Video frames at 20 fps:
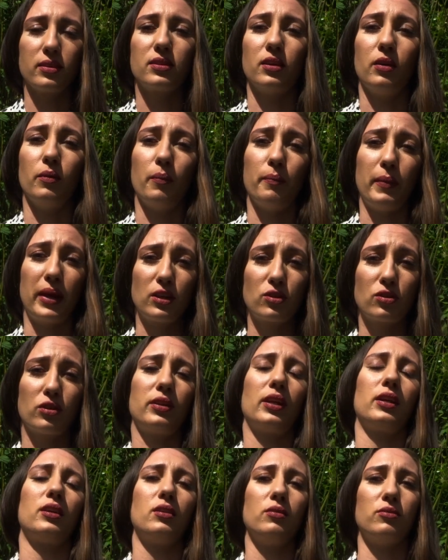So make sure
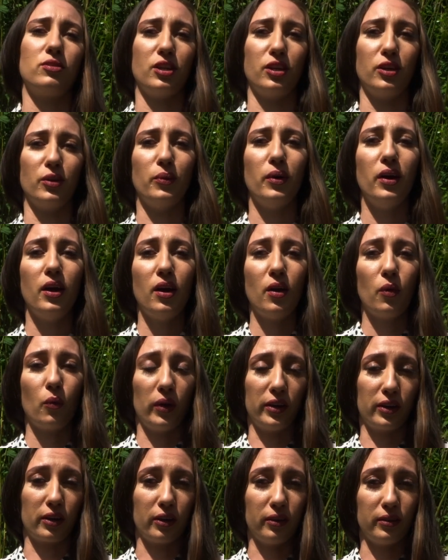that you do,
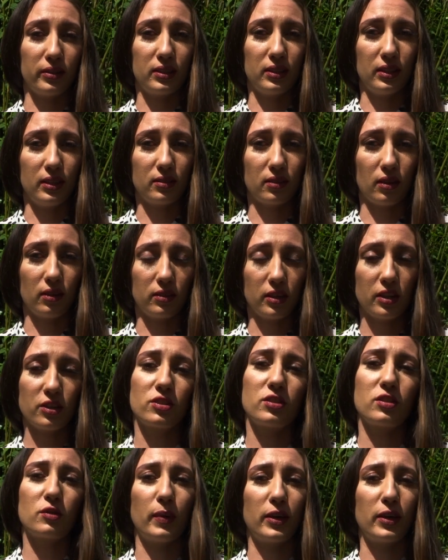when you're going to these auditions,